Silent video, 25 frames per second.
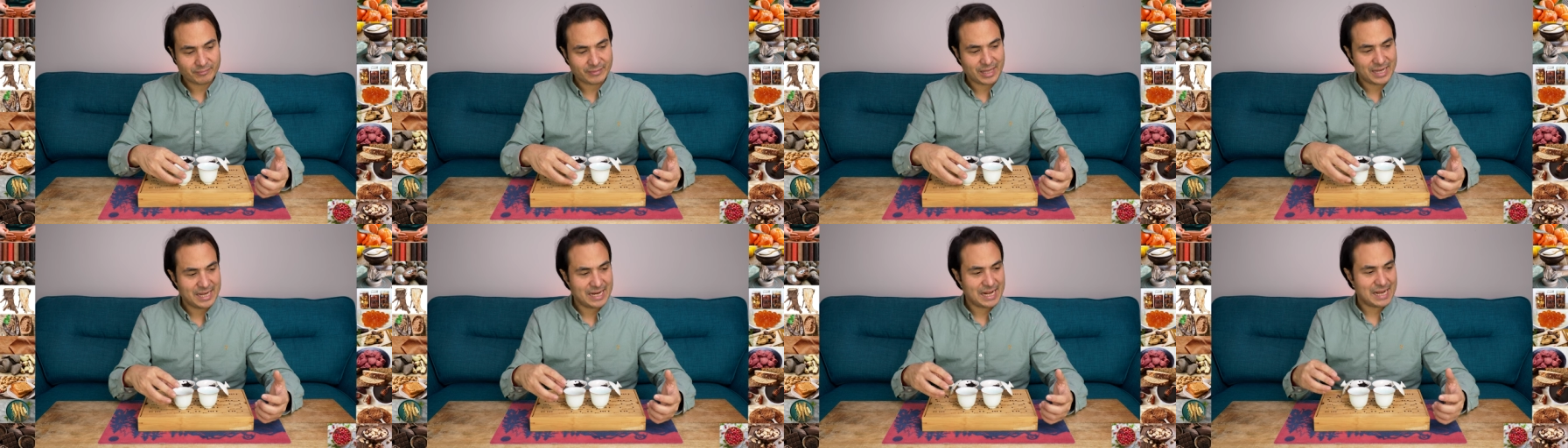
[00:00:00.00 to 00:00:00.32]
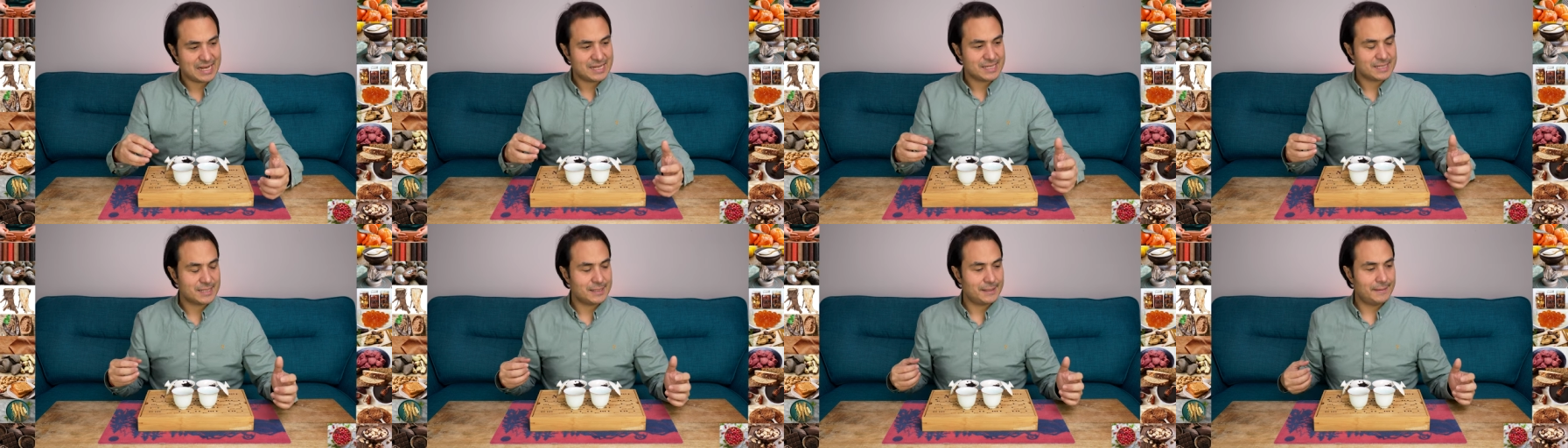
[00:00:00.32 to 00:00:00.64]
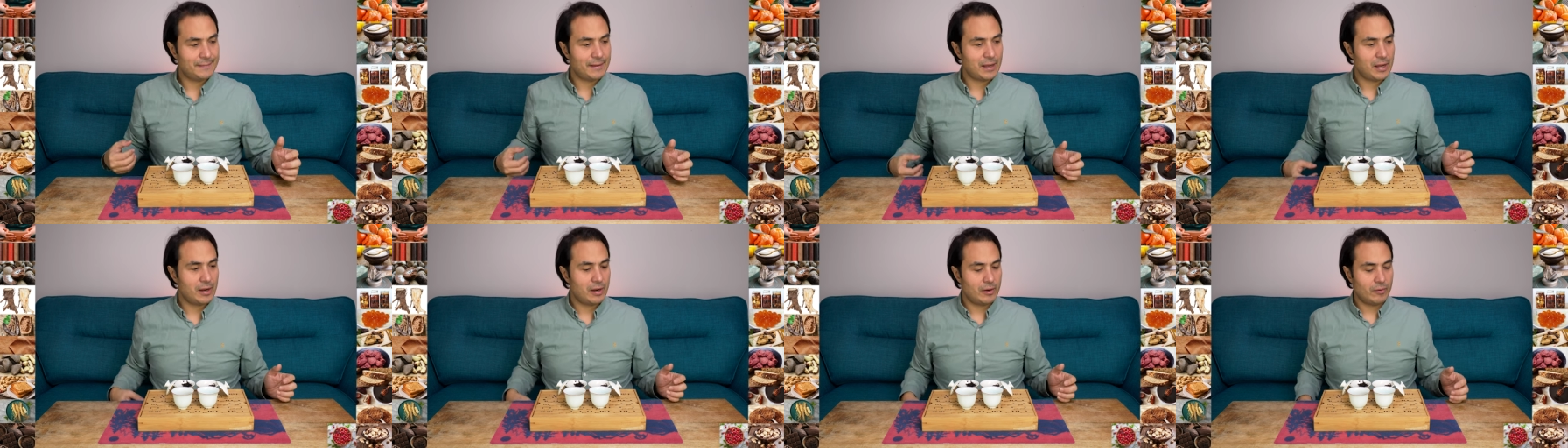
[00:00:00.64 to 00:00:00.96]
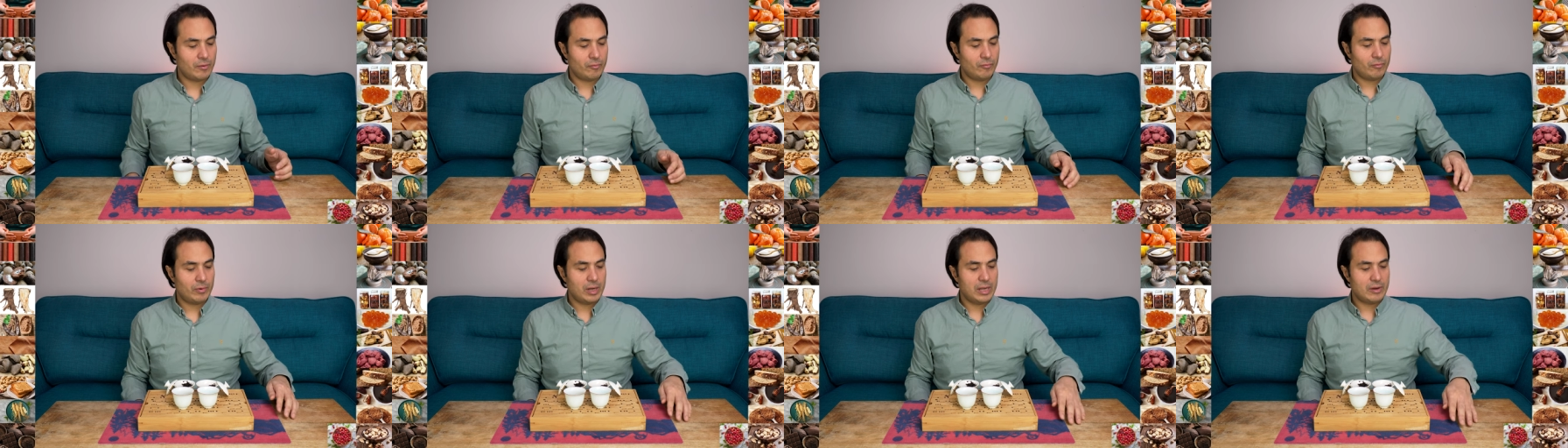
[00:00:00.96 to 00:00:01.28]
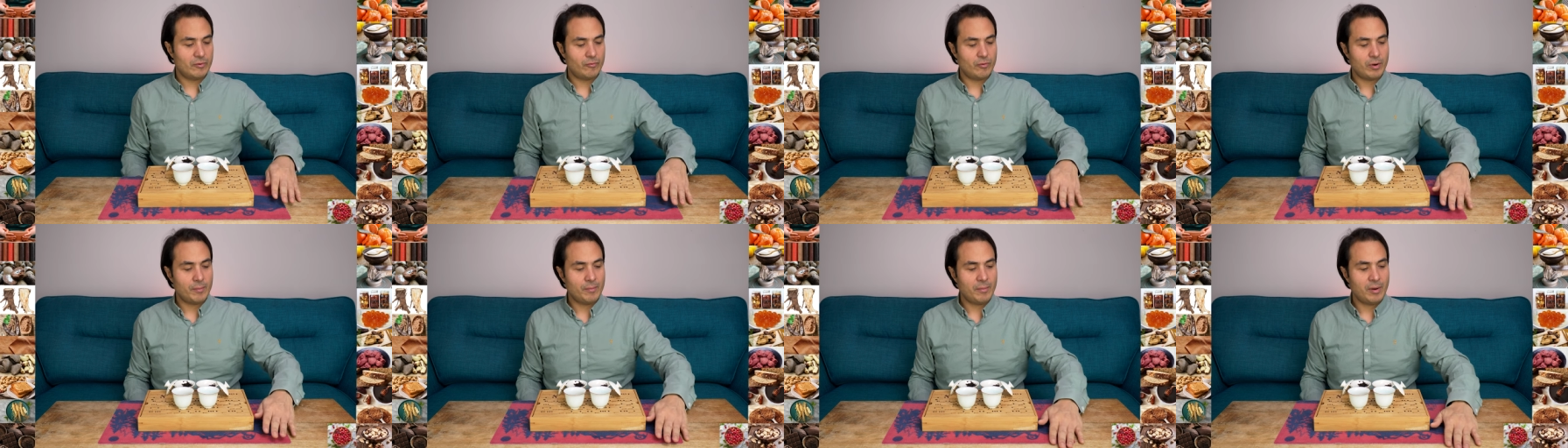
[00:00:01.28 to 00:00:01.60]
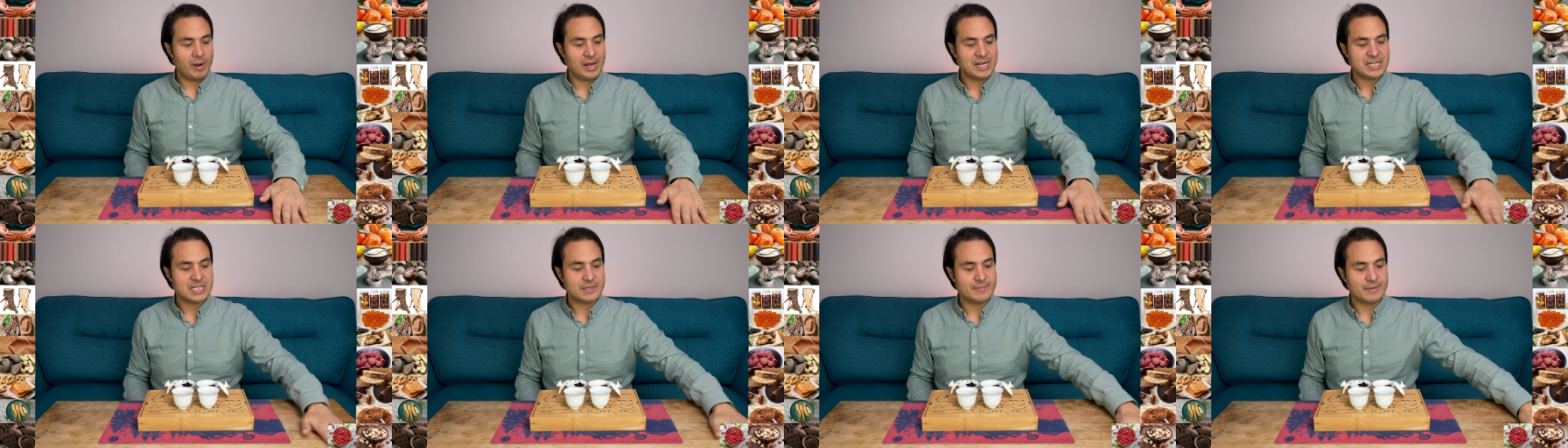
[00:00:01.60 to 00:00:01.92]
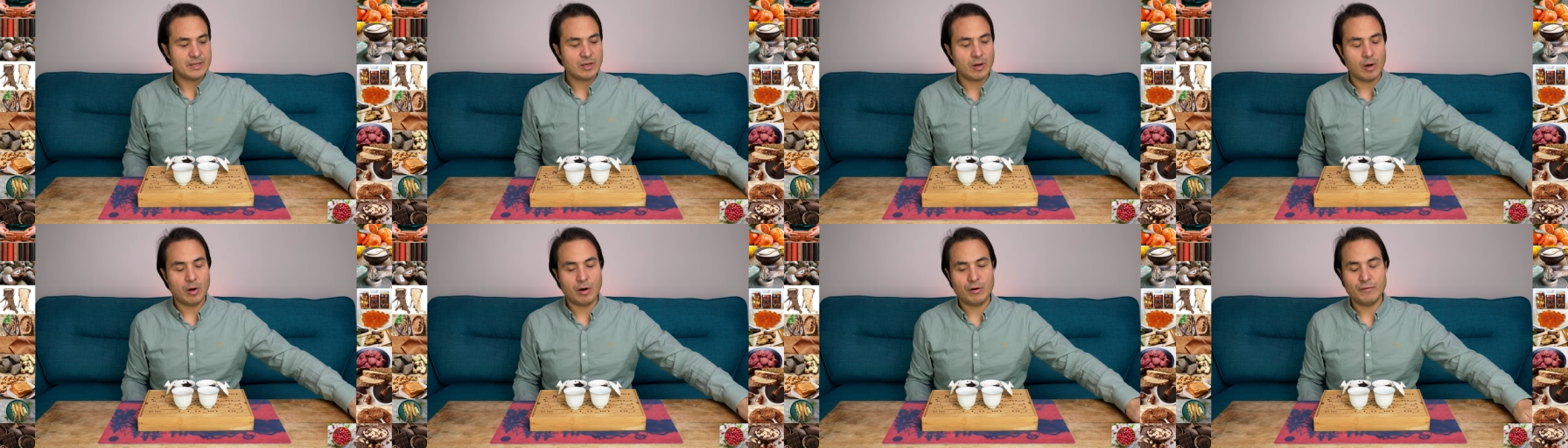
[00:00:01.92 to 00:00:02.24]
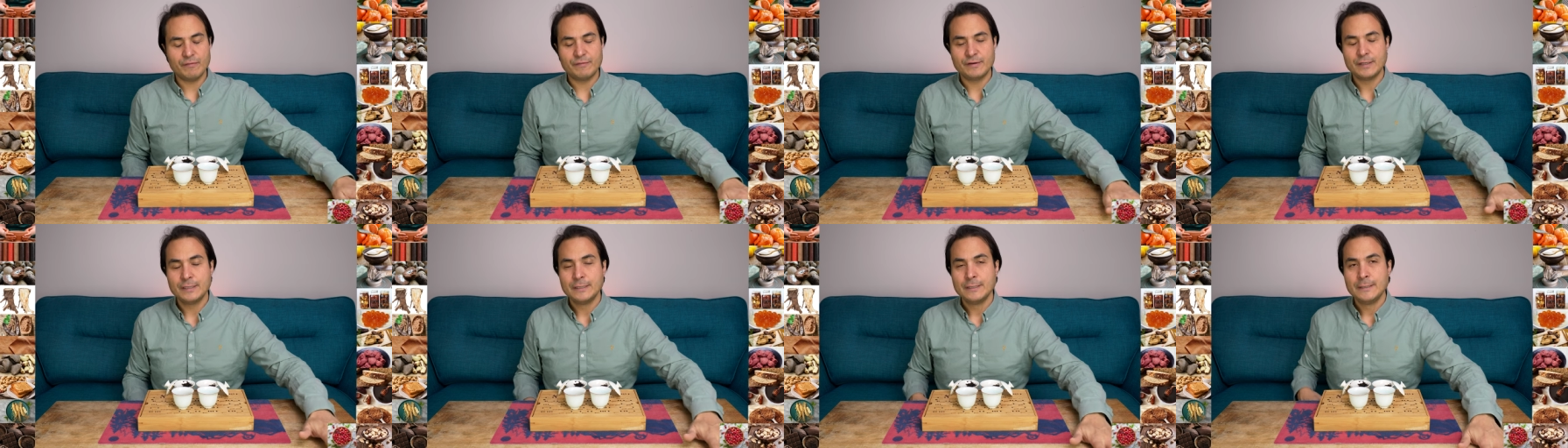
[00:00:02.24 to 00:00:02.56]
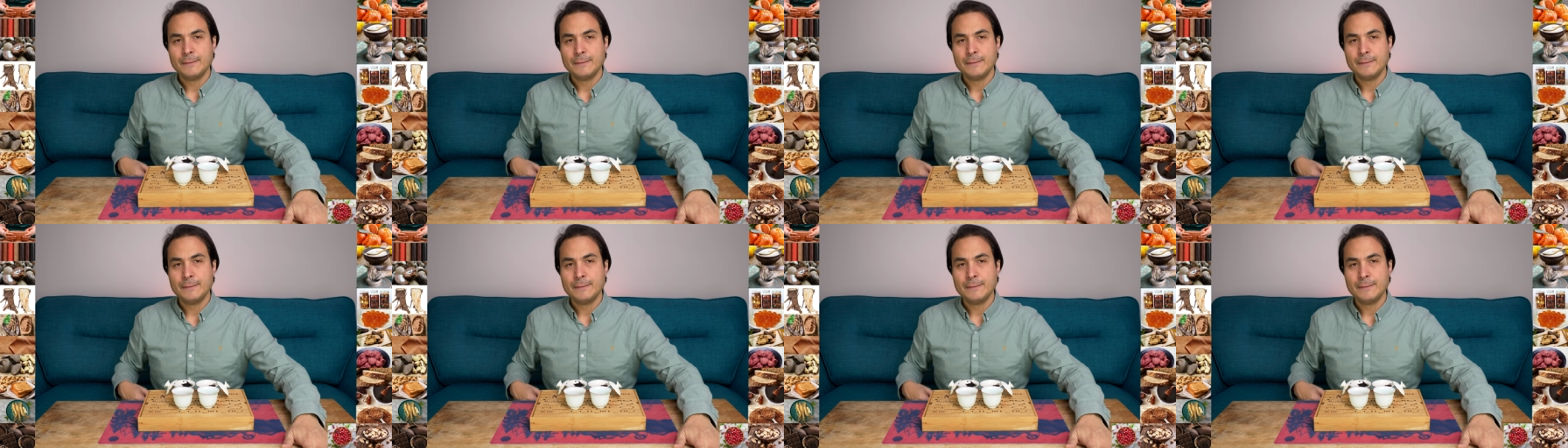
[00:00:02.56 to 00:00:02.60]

It has a, a it reminds me of,